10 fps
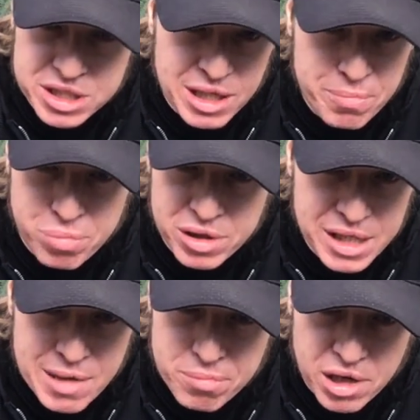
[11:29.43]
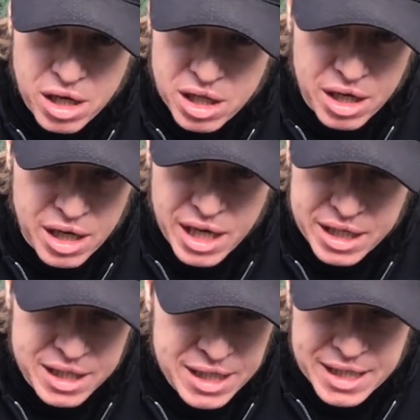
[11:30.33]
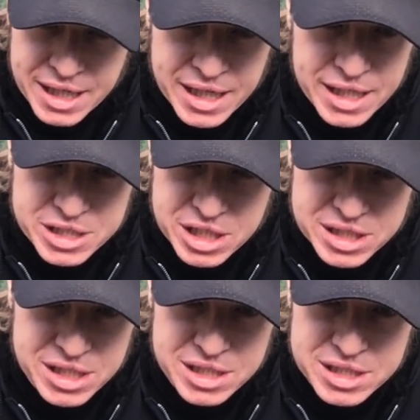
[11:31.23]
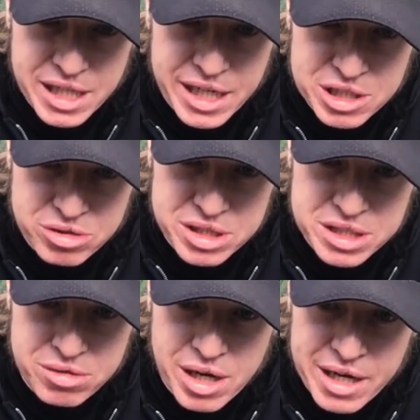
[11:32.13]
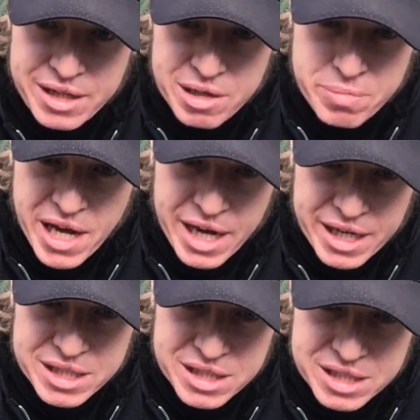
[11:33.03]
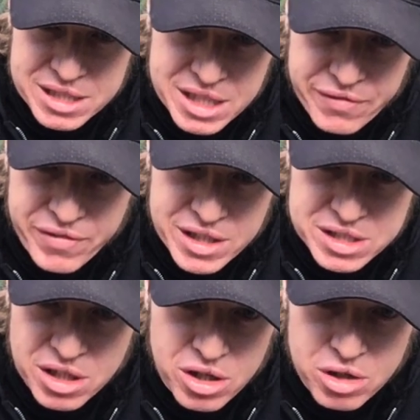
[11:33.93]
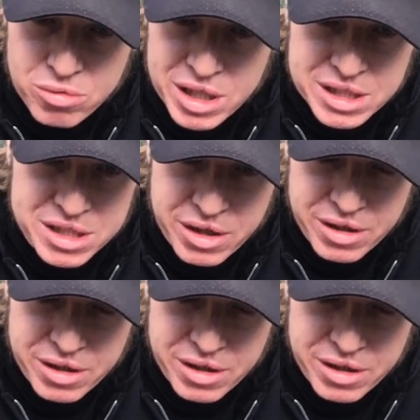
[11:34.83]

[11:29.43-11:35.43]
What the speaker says: complete ball hawk, just a dangerous threat on the back end of the defense, always